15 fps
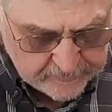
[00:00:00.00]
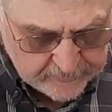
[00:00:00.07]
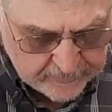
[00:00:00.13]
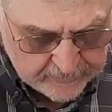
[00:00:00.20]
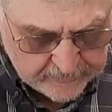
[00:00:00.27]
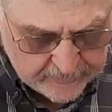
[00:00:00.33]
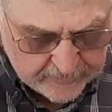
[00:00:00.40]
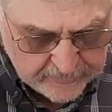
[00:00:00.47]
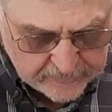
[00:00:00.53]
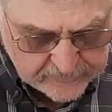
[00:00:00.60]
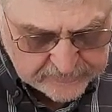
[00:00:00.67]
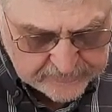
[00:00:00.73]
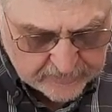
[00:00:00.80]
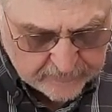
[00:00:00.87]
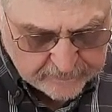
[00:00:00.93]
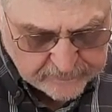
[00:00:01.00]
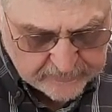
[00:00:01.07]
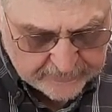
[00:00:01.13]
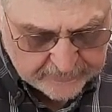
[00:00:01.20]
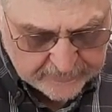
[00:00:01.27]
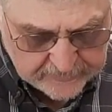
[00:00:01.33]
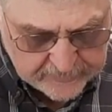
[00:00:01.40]
And yet yourselves
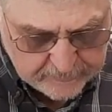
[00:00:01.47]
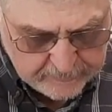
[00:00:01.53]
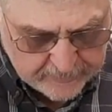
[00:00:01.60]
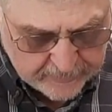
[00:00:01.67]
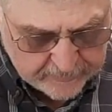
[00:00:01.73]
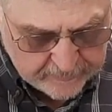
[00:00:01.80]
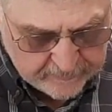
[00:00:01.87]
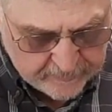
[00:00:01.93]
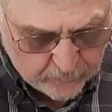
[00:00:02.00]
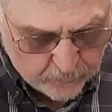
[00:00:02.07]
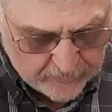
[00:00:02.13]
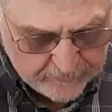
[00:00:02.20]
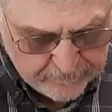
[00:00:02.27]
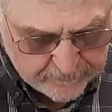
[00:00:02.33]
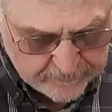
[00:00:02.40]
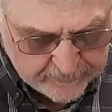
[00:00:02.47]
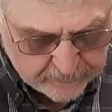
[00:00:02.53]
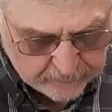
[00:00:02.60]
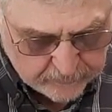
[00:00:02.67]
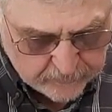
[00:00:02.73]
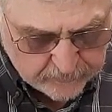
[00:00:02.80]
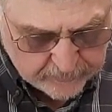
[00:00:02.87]
like unto men that wait for their
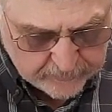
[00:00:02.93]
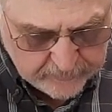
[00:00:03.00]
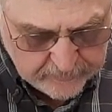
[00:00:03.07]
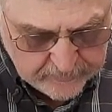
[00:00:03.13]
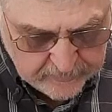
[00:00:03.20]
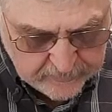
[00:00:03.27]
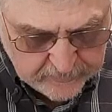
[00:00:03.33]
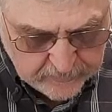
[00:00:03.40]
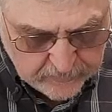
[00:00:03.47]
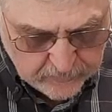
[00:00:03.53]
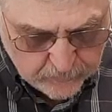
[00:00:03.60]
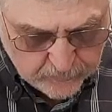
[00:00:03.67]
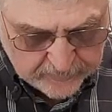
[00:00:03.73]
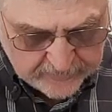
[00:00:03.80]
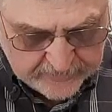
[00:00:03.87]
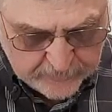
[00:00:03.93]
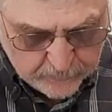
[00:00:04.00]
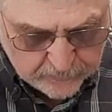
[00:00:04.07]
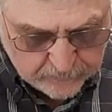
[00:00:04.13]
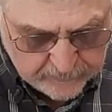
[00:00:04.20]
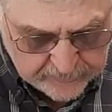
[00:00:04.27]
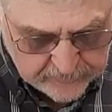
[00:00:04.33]
Lord, when he
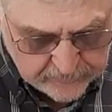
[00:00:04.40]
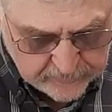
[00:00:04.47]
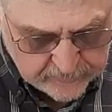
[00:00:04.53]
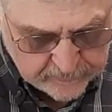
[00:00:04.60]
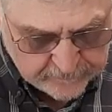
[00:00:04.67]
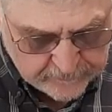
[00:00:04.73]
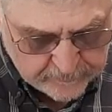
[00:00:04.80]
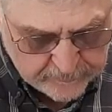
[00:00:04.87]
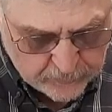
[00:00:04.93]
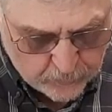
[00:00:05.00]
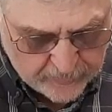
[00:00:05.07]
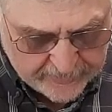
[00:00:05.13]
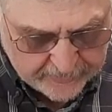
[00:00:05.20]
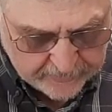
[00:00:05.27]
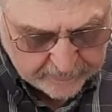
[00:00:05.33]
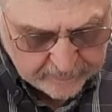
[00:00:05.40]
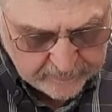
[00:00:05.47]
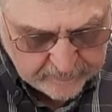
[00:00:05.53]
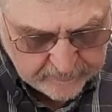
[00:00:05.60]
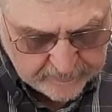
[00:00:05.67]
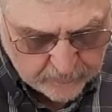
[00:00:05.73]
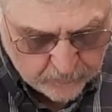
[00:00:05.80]
will return from the wedding,
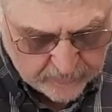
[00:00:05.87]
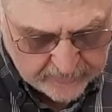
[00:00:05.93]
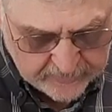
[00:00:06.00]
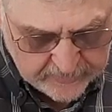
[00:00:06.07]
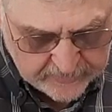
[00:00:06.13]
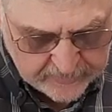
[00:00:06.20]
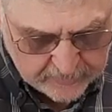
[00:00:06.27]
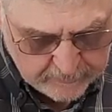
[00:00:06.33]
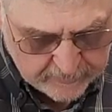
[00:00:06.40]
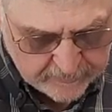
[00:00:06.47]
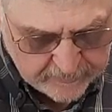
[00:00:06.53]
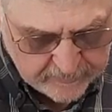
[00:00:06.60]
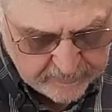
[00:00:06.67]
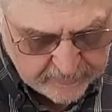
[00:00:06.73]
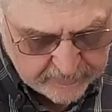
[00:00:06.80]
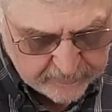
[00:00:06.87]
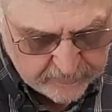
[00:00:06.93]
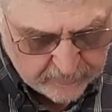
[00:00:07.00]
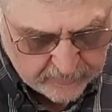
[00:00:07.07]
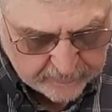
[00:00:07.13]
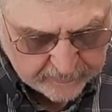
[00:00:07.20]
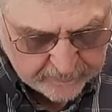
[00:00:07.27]
that when he cometh and
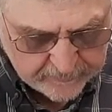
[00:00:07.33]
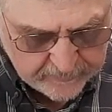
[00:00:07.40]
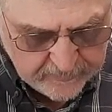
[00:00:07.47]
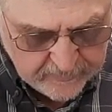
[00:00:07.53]
knocketh,